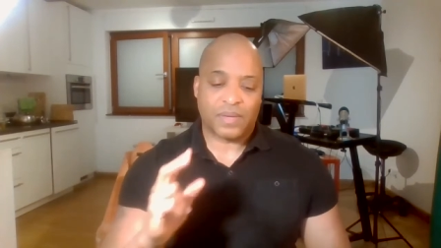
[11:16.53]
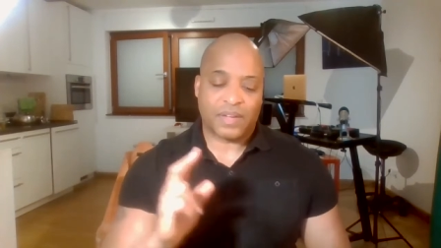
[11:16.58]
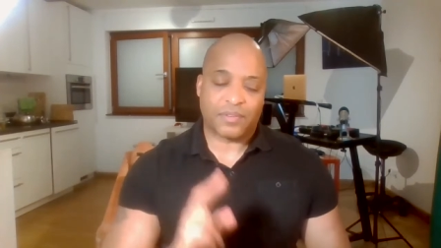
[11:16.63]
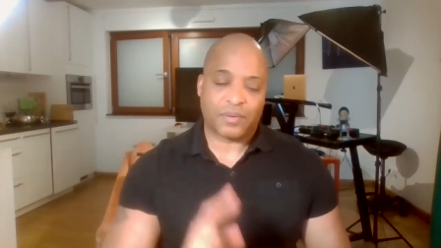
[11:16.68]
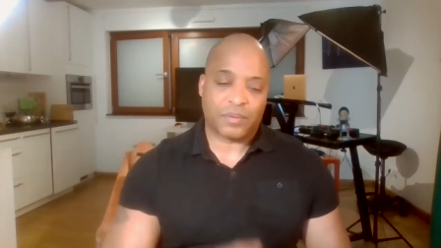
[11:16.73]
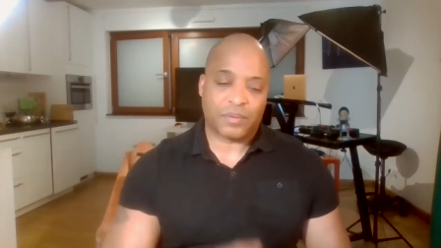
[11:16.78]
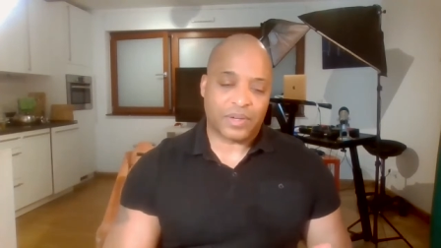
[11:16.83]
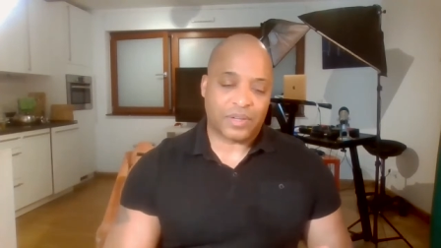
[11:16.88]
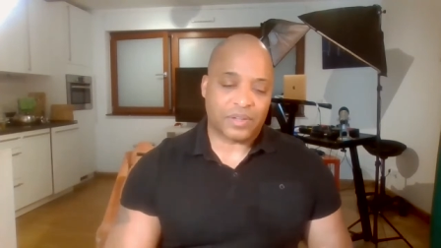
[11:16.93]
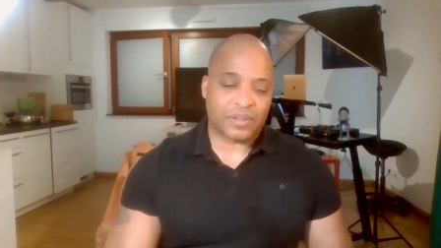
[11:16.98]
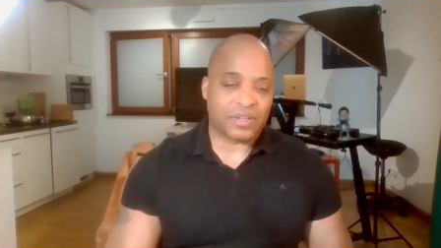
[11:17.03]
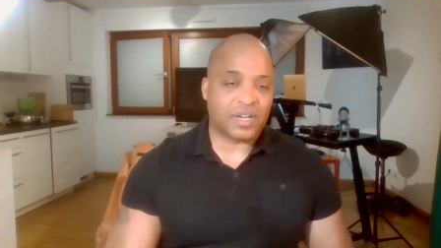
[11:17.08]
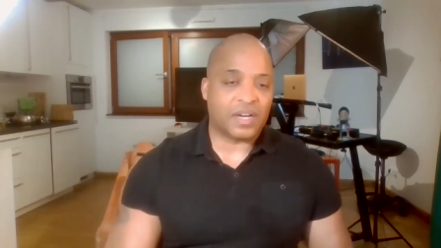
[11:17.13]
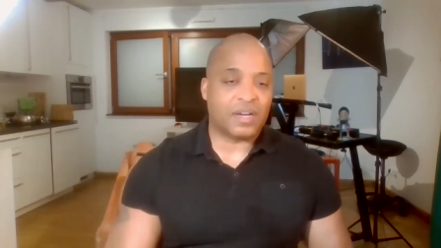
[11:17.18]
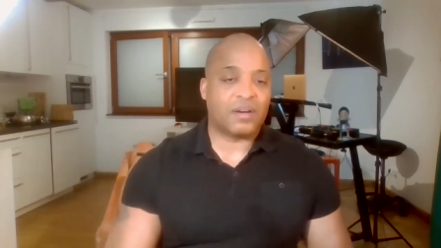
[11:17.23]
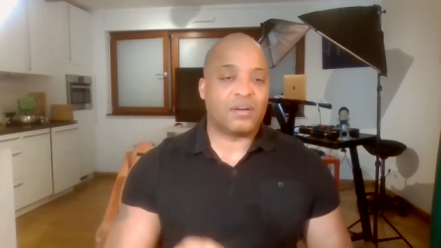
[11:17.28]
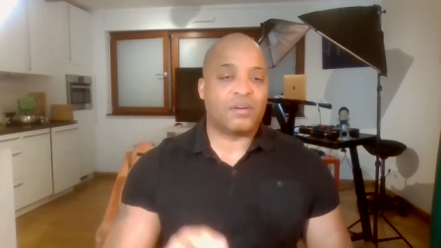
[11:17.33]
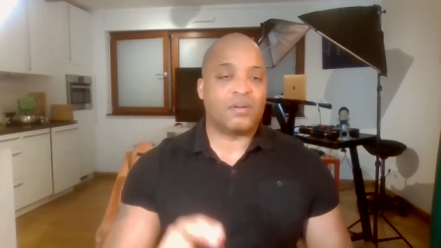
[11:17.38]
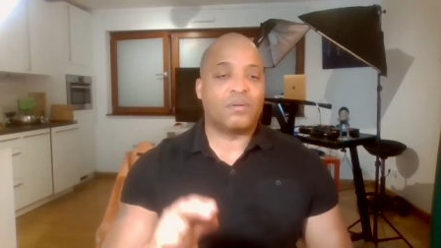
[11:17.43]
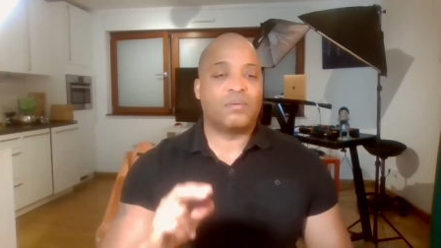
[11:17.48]
everywhere you
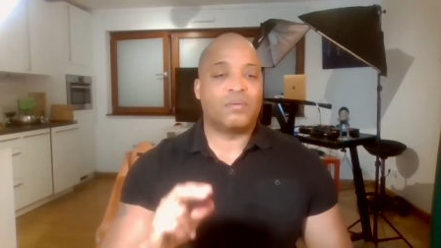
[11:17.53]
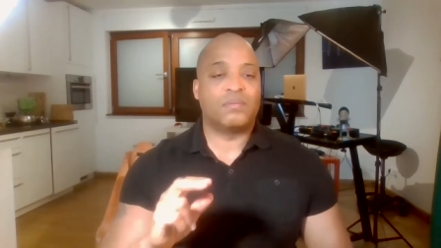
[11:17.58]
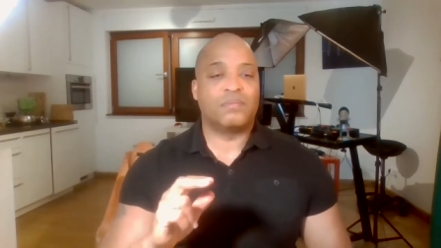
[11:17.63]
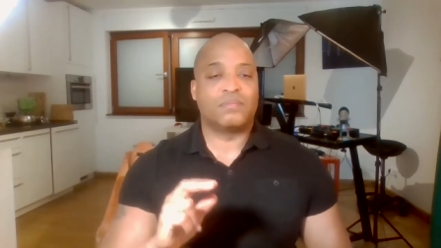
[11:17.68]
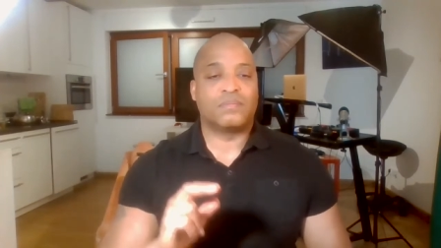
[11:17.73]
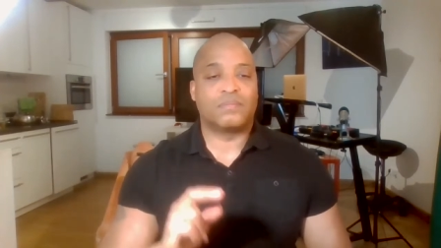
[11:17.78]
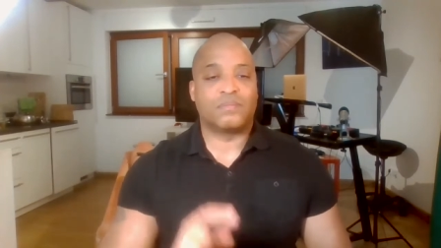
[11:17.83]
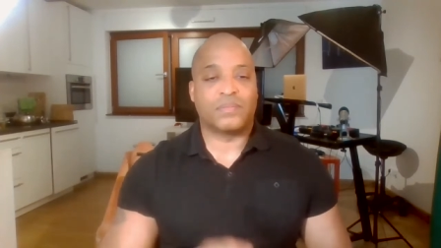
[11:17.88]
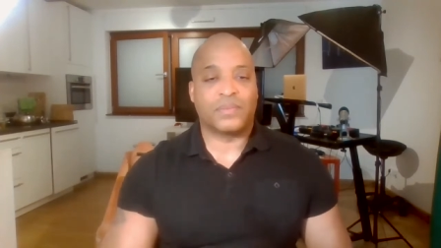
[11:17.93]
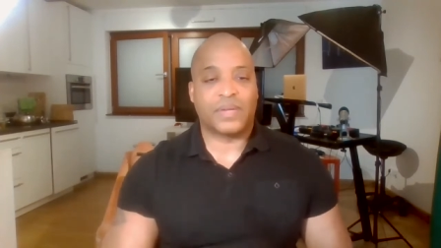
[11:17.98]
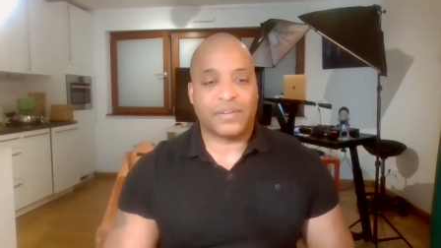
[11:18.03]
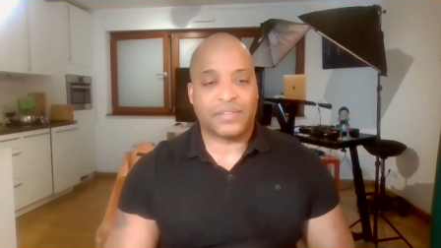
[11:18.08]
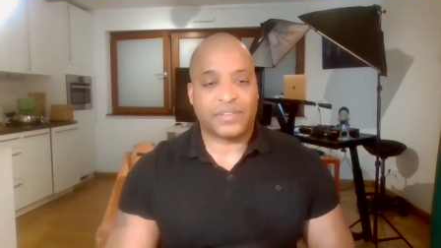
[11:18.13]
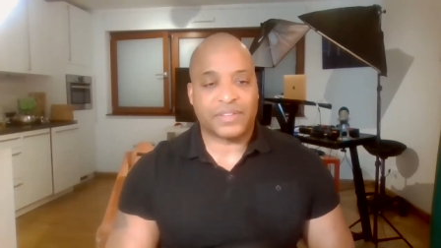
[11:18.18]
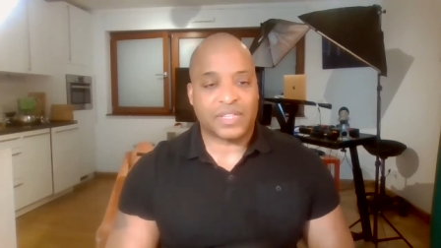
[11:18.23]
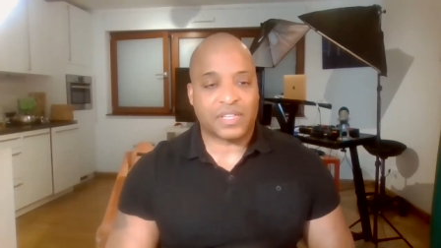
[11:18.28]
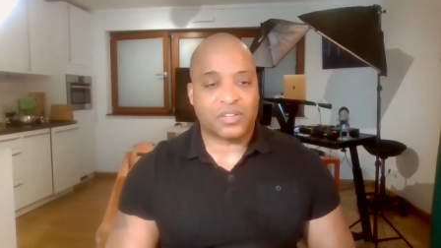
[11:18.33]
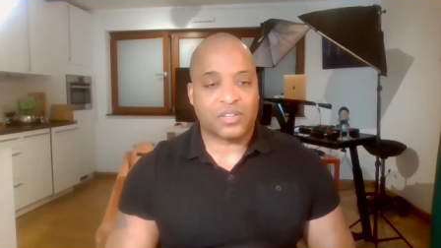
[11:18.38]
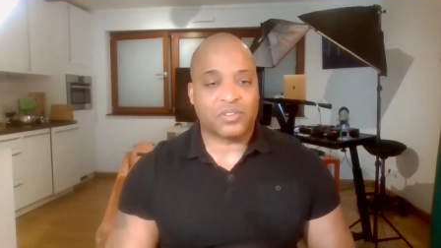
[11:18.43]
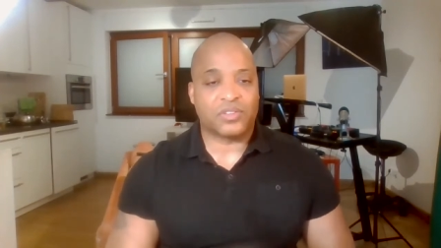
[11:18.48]
go,
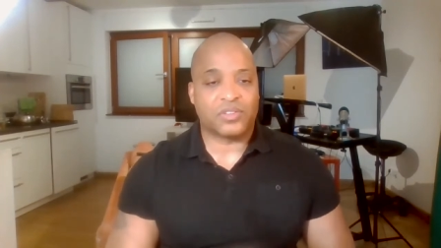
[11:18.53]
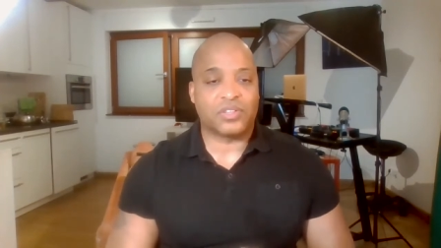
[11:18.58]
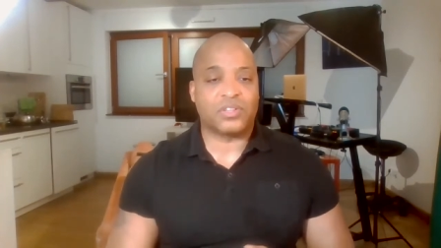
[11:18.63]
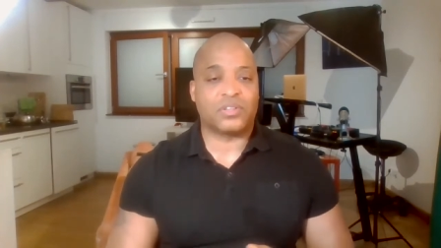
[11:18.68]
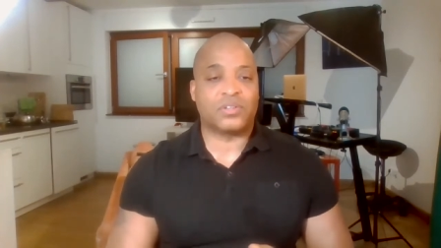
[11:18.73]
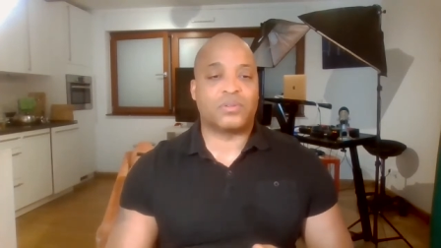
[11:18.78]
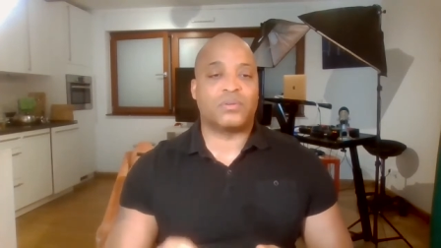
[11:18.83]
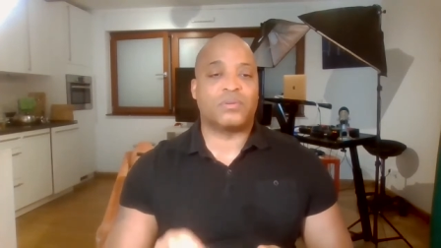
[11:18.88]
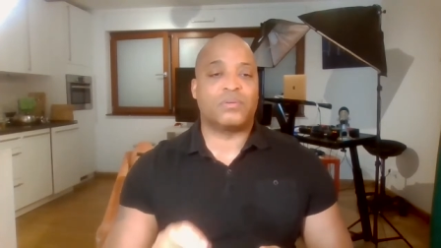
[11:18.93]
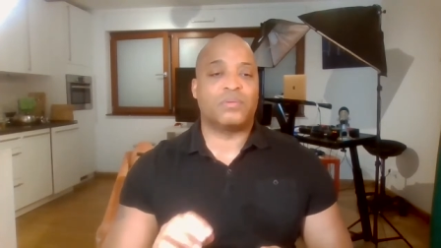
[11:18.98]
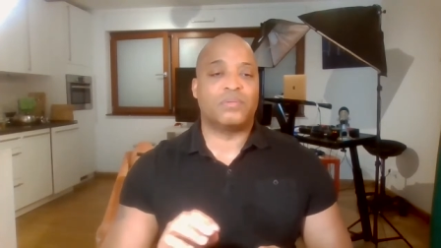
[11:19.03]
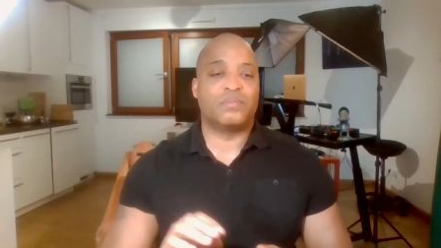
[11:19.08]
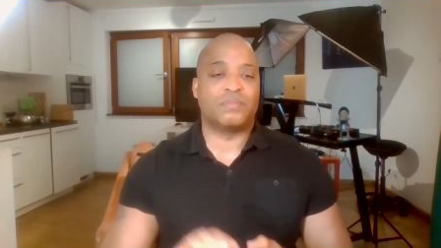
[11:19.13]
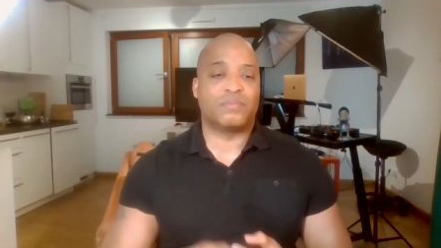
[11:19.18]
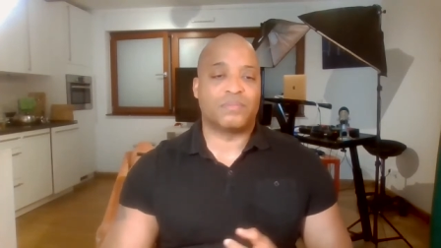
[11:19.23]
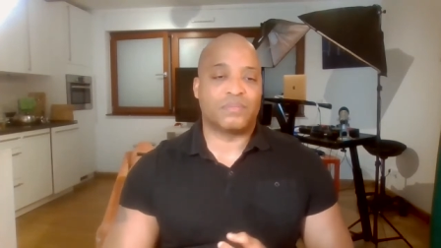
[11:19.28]
everything you do,